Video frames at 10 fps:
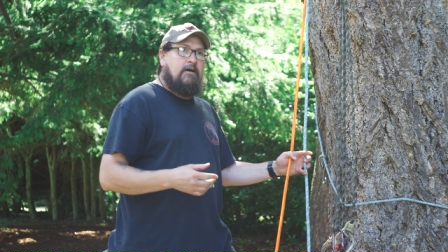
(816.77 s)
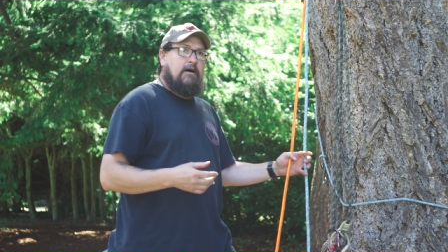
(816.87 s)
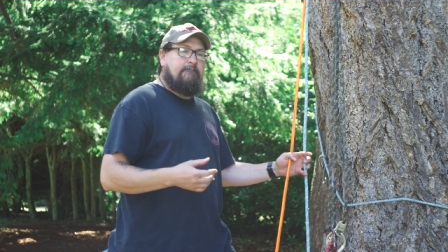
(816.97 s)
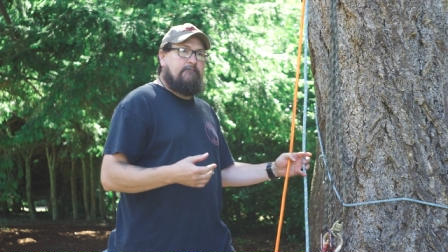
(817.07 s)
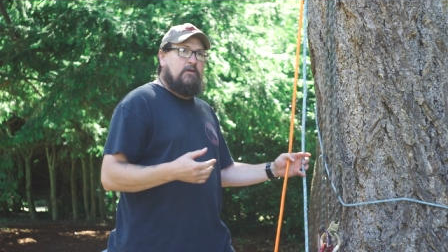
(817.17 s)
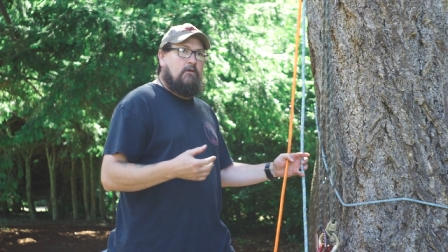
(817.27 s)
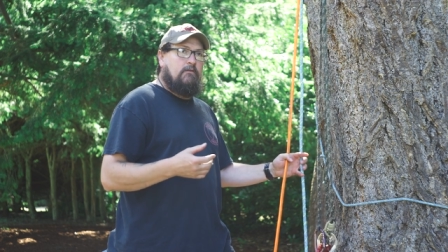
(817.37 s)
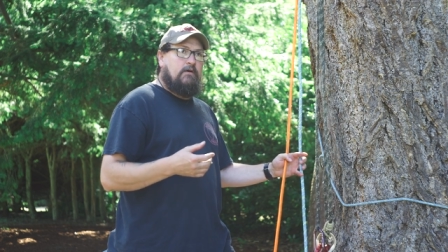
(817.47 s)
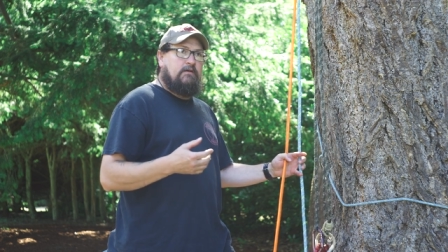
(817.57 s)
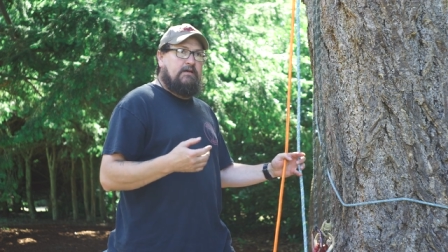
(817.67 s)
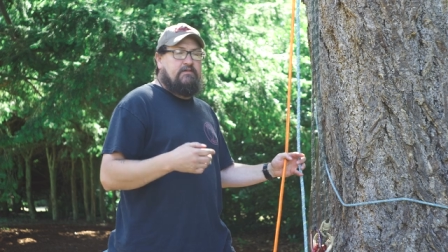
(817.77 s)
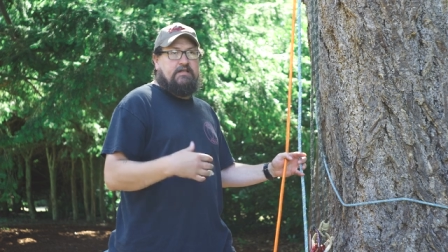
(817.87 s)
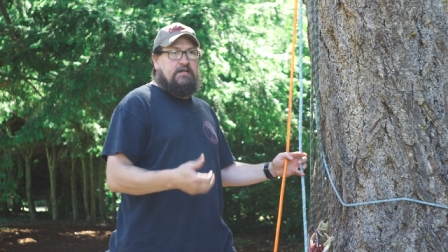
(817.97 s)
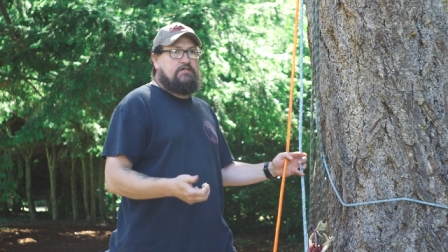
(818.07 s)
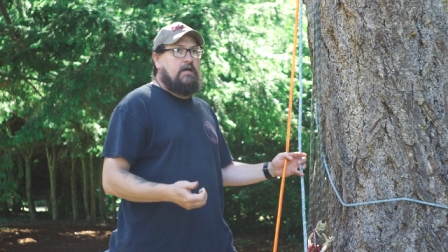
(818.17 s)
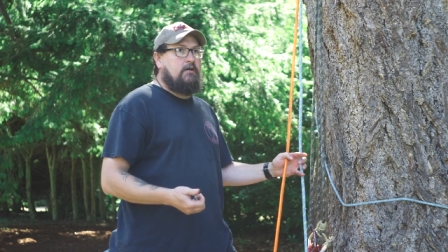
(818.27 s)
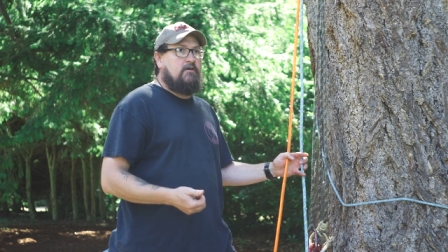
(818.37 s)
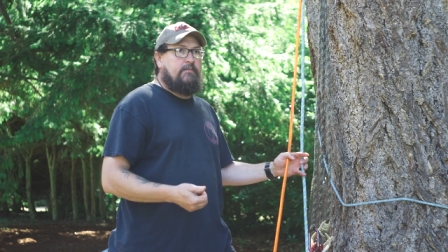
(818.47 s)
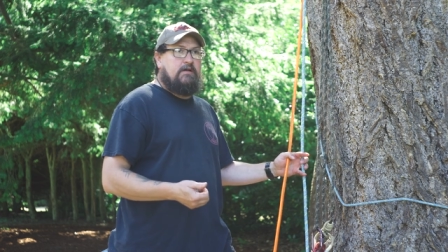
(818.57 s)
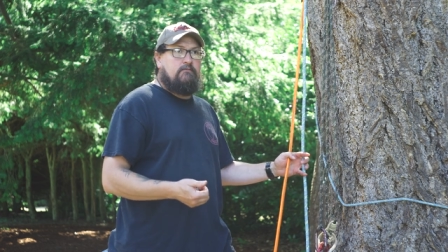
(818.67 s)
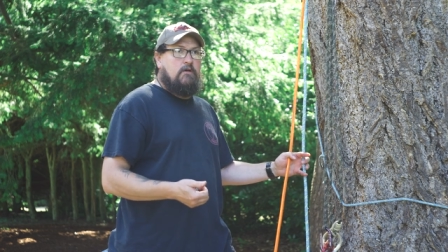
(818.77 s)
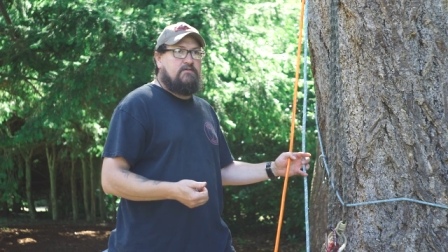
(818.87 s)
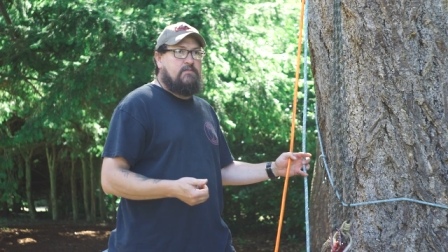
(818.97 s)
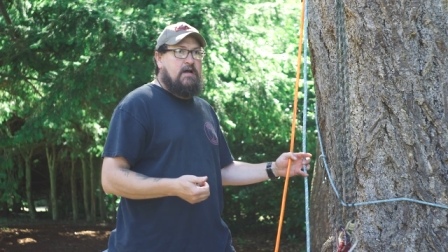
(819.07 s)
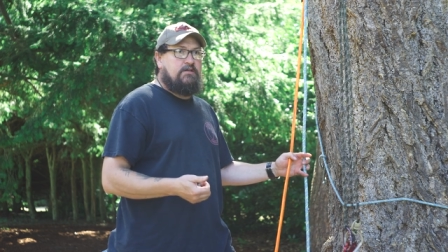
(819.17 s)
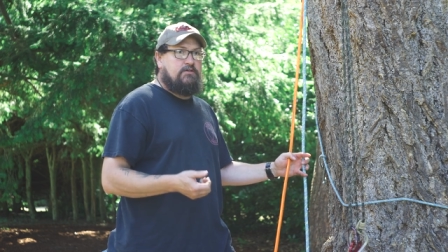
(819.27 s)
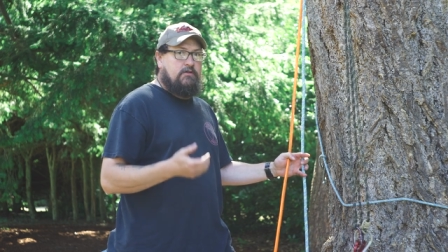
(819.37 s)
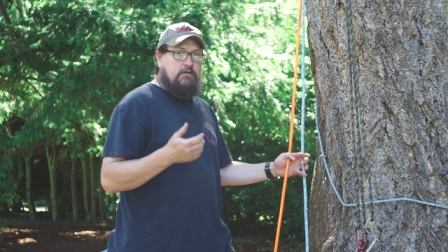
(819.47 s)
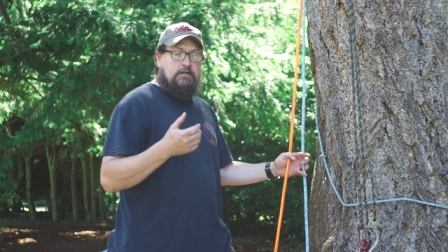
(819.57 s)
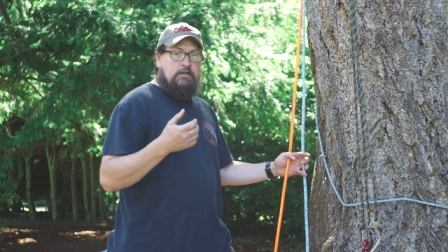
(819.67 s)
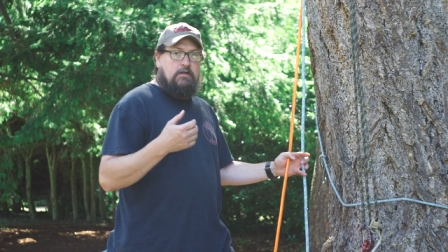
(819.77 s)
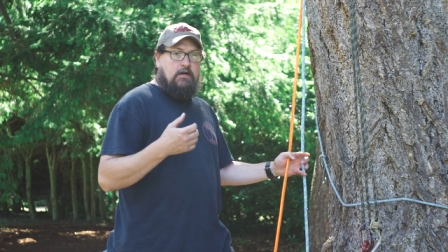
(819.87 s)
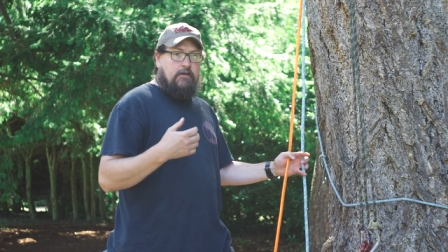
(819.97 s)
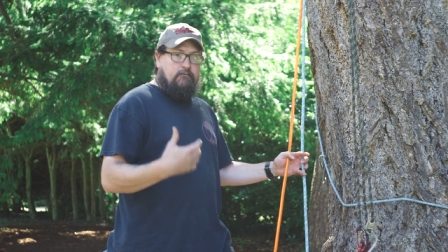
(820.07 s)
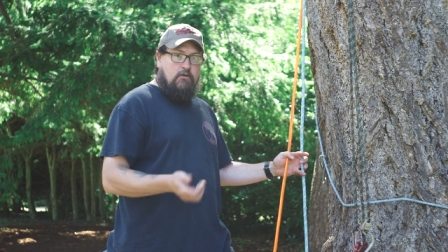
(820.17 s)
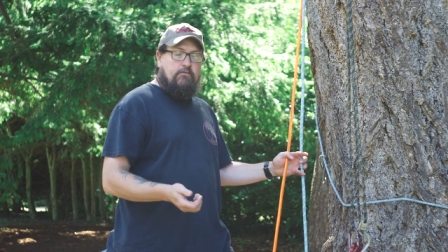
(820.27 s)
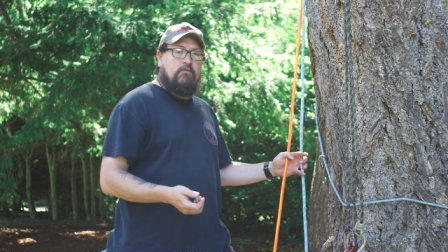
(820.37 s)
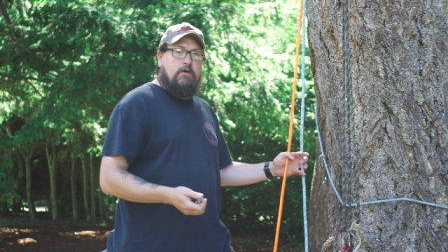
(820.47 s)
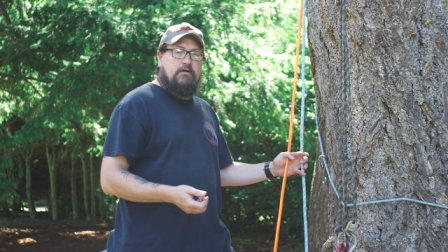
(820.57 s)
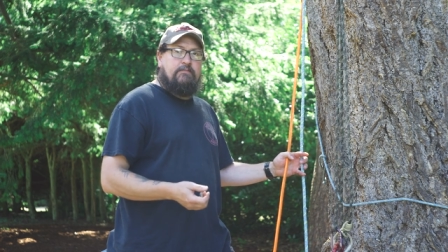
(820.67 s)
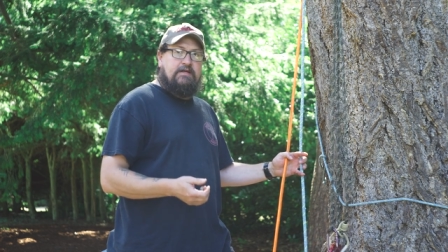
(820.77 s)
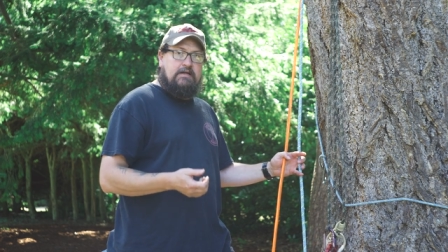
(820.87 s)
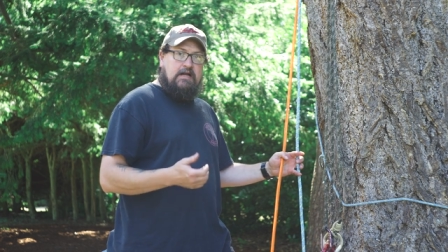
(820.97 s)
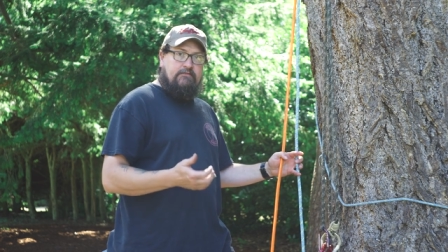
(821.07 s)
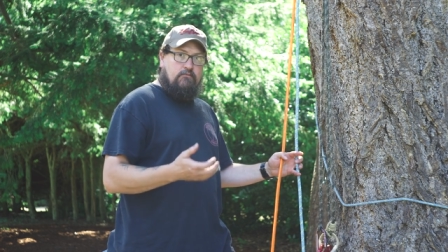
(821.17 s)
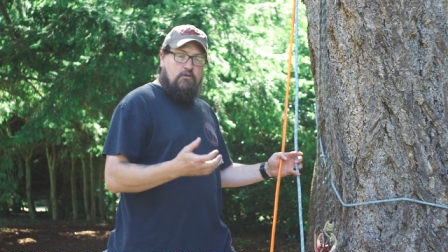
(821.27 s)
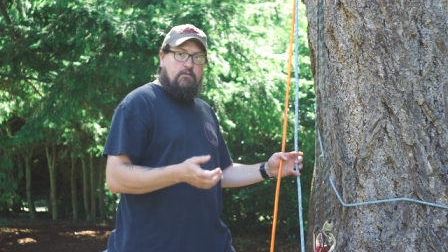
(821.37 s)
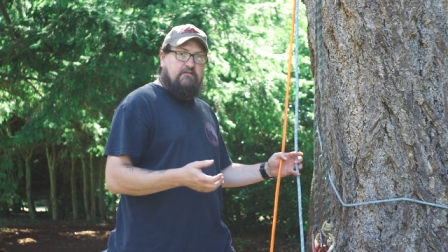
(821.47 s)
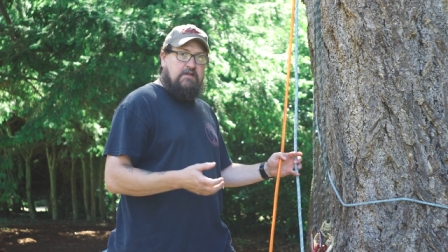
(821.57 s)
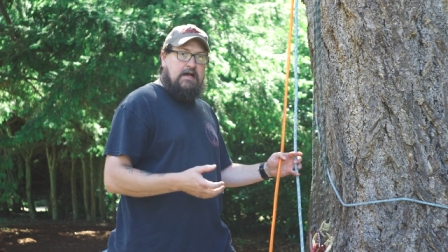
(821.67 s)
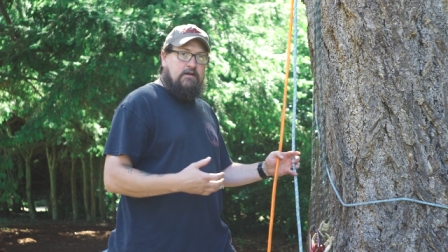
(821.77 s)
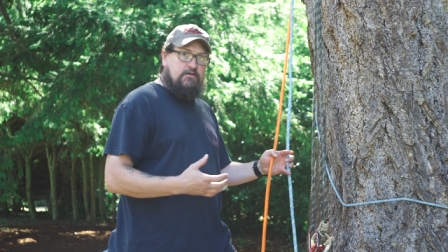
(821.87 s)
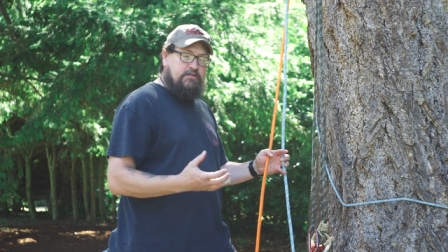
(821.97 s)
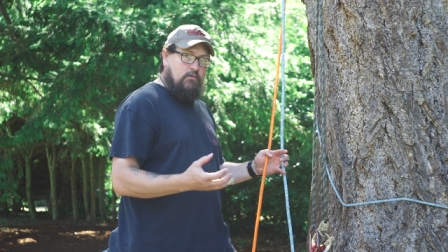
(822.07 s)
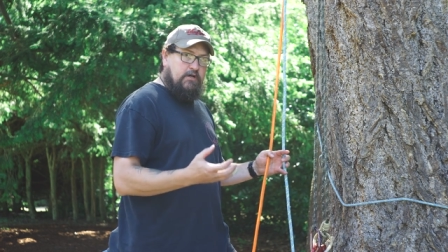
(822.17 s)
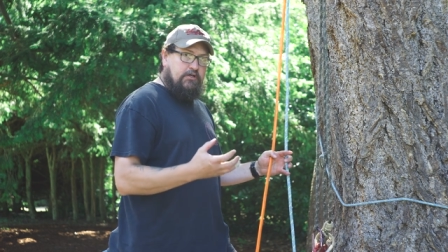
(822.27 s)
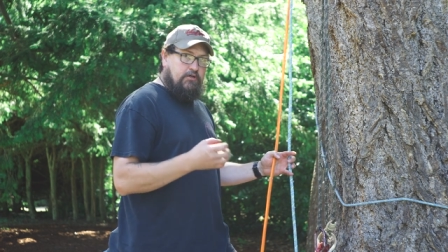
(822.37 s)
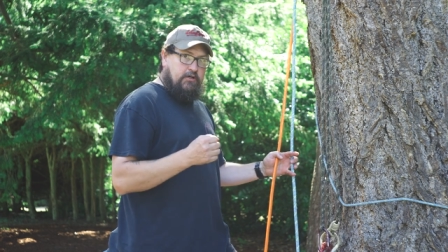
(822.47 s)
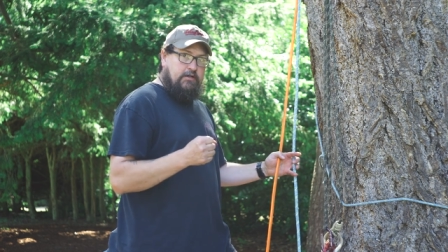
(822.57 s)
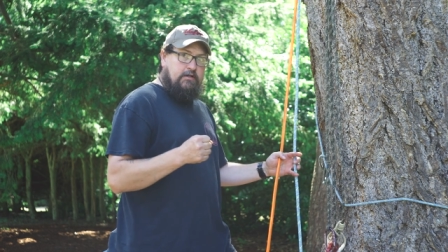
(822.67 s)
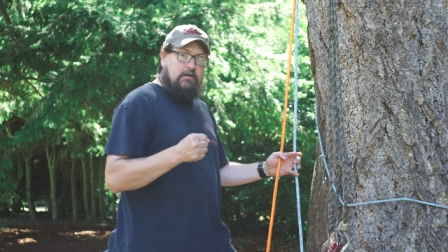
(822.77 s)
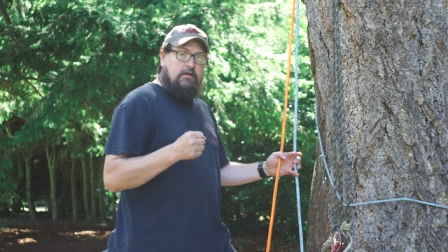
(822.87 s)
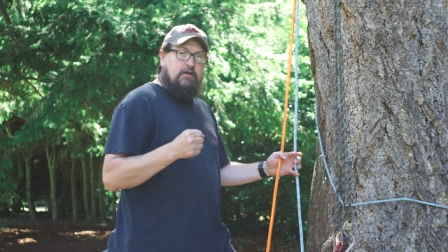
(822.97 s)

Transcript: Uh, you know, the, even the hitchhiker could be a rope smasher. Uh, the rope runner could be kind of a rope flattener. So you want a good